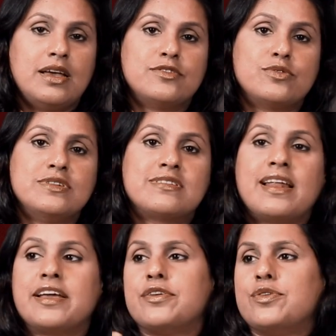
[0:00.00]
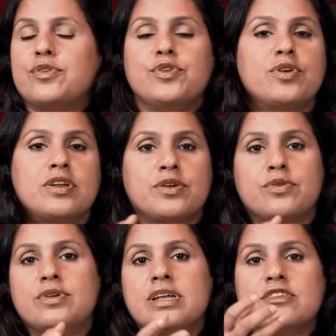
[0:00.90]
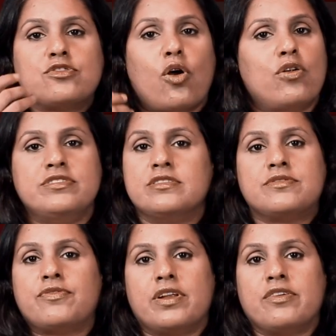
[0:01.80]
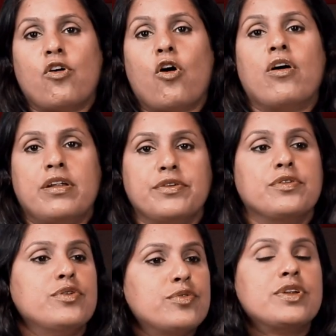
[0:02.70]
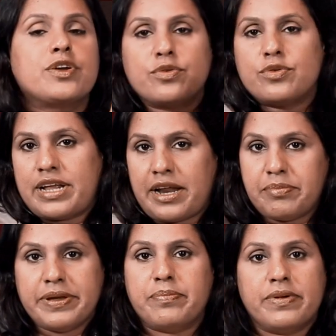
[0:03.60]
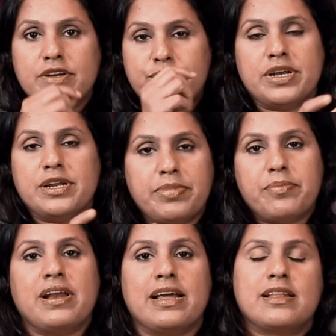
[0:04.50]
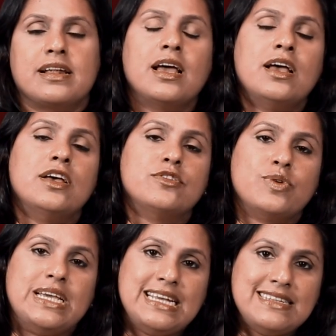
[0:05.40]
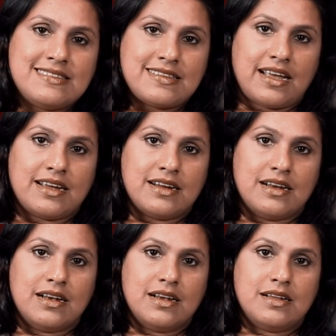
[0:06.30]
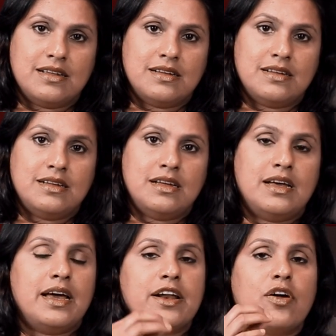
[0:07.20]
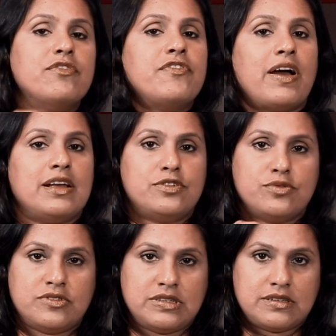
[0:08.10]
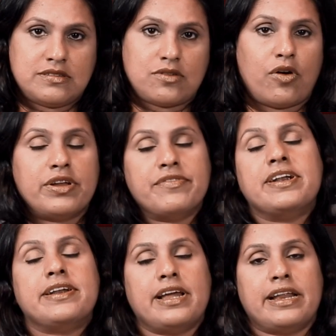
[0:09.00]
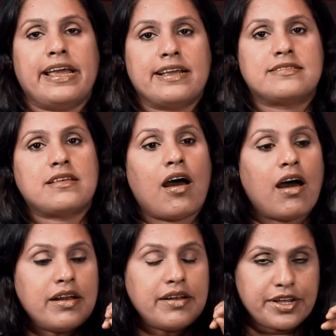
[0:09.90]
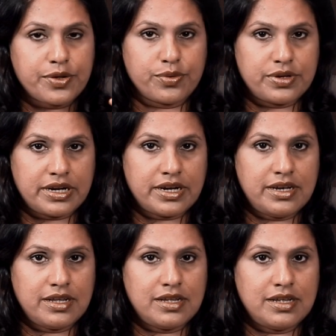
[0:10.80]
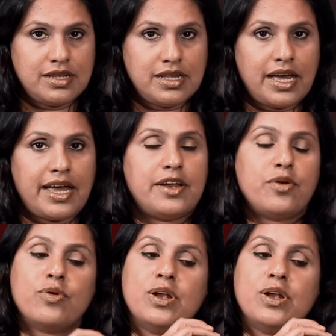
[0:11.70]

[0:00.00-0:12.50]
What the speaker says: So it's like you are recruiting soldiers for a war. You recruit 10 people, 20 people, like that. So each cycle around 5 to 6 or even 10 eggs are recruited, and